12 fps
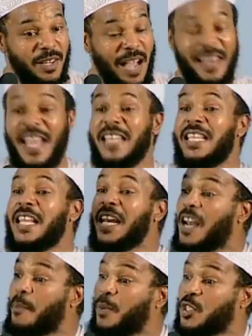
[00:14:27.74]
And they did it
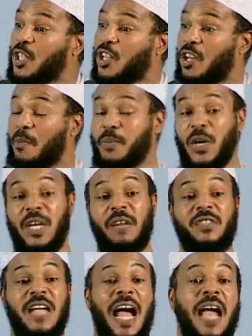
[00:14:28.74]
at a particular period
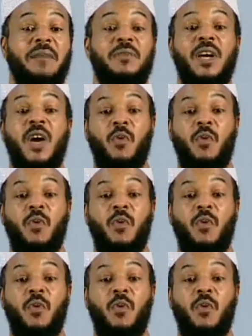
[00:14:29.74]
of time,